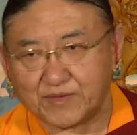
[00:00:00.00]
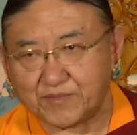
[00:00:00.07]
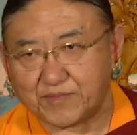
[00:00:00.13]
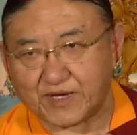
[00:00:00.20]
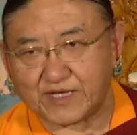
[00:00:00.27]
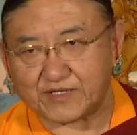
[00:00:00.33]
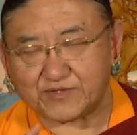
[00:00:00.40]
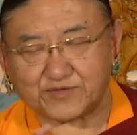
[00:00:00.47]

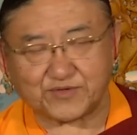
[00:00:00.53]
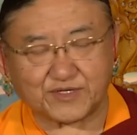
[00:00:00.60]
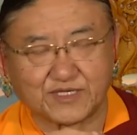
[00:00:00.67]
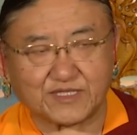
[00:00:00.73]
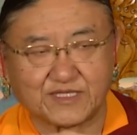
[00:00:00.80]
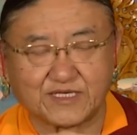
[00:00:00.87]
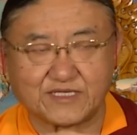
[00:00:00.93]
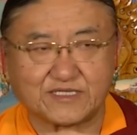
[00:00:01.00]
by
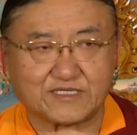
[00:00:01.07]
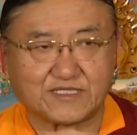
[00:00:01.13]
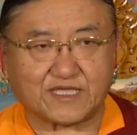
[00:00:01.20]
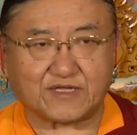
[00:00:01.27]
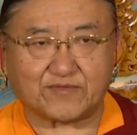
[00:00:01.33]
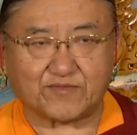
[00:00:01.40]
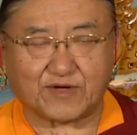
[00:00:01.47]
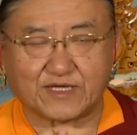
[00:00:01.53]
doing these
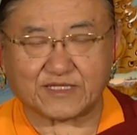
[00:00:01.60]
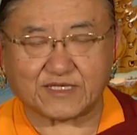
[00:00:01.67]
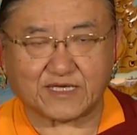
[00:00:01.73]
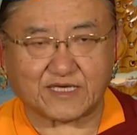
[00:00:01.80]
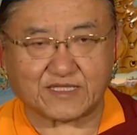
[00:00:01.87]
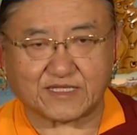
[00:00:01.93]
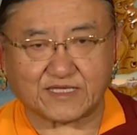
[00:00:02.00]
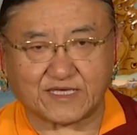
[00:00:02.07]
that one
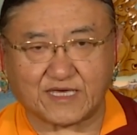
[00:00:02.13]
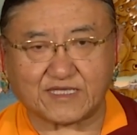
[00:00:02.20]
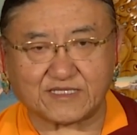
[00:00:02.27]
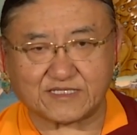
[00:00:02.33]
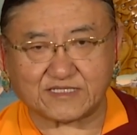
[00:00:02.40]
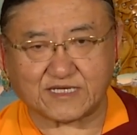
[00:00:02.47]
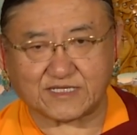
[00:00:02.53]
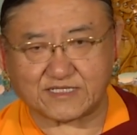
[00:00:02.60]
can gain
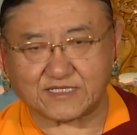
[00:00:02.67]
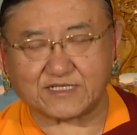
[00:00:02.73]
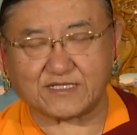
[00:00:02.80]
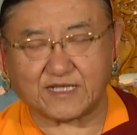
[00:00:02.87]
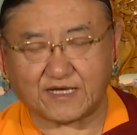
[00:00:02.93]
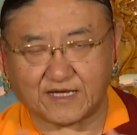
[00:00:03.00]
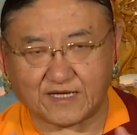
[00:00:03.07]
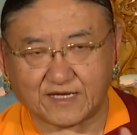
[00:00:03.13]
certain